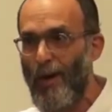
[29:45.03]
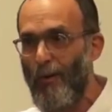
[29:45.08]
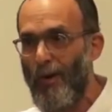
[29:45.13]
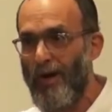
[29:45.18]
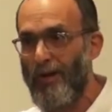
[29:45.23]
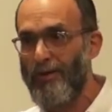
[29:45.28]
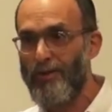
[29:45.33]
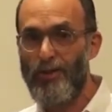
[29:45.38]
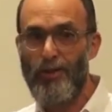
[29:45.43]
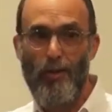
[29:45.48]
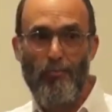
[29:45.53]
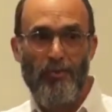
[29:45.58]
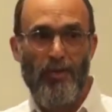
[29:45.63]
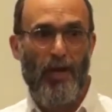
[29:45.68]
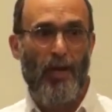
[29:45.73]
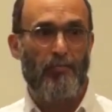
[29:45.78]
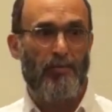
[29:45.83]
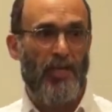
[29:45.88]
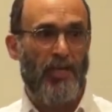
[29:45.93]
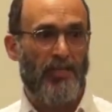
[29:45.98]
Well,
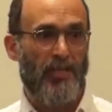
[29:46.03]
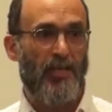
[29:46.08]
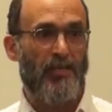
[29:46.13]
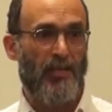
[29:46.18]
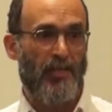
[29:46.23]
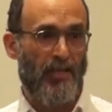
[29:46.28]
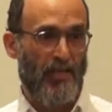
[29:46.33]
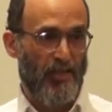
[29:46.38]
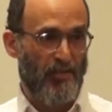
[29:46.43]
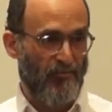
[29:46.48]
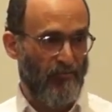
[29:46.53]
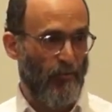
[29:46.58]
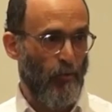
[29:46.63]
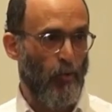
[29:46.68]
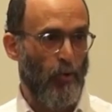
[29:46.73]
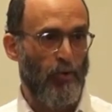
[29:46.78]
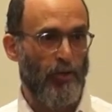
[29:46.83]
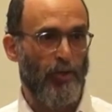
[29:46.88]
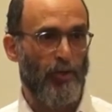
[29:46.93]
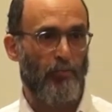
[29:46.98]
sometimes identity is
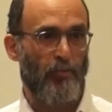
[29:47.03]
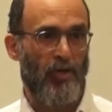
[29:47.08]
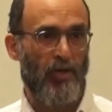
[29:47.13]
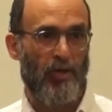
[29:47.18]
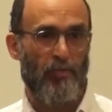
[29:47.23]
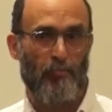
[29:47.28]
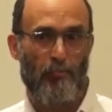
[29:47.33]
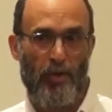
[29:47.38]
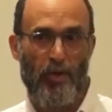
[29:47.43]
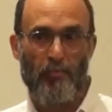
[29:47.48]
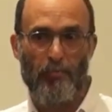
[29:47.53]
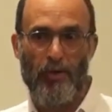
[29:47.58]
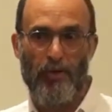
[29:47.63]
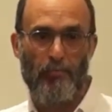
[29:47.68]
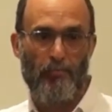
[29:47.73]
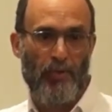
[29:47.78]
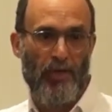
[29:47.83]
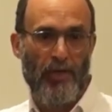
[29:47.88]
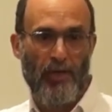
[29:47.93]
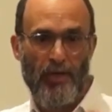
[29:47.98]
forged by people
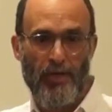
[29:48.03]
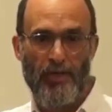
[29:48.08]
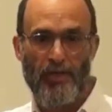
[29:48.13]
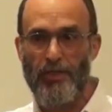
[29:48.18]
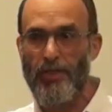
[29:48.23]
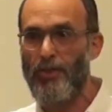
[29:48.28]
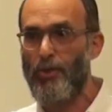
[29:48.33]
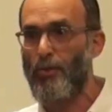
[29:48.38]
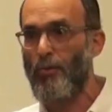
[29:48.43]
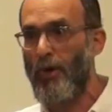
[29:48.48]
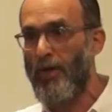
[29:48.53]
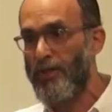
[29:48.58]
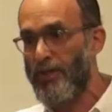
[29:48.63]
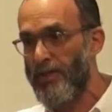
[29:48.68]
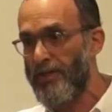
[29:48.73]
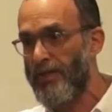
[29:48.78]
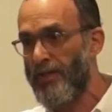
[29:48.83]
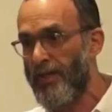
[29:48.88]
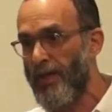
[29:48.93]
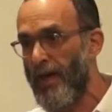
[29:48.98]
being in a
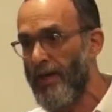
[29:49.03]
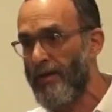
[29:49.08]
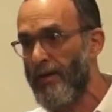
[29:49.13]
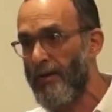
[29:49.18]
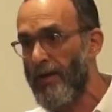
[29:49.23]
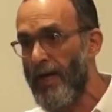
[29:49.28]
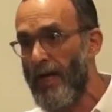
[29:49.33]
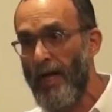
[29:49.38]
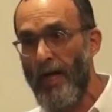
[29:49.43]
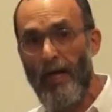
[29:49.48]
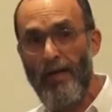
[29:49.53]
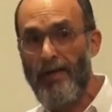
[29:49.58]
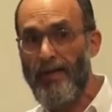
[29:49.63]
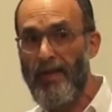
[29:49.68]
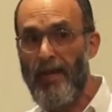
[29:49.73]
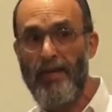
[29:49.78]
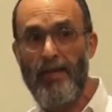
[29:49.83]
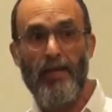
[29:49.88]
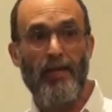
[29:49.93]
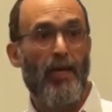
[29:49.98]
situation together that
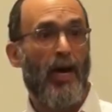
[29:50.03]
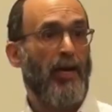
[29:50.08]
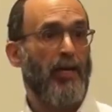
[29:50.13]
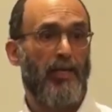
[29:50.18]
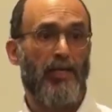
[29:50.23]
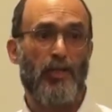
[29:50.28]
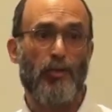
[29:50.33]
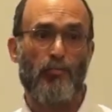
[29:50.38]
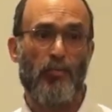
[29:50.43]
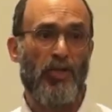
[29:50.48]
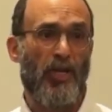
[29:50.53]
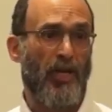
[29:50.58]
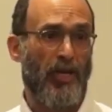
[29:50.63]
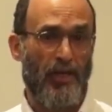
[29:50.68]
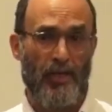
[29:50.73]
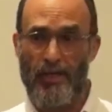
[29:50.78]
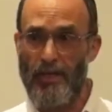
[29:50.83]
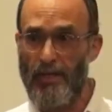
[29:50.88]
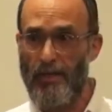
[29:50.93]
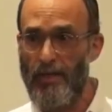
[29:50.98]
they cannot
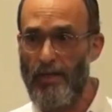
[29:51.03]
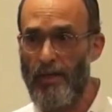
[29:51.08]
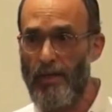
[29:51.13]
explain,